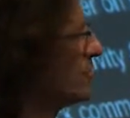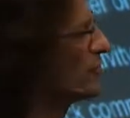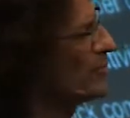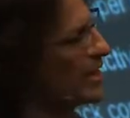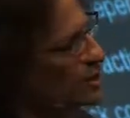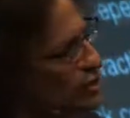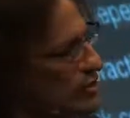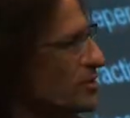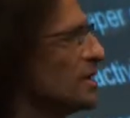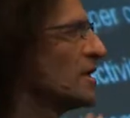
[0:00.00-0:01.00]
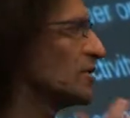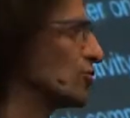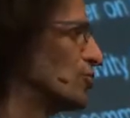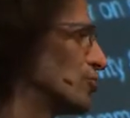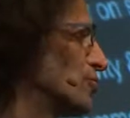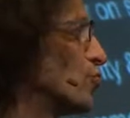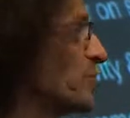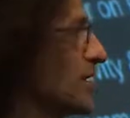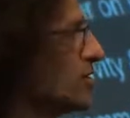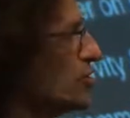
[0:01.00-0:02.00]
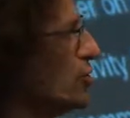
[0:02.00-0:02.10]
information, Google or Bing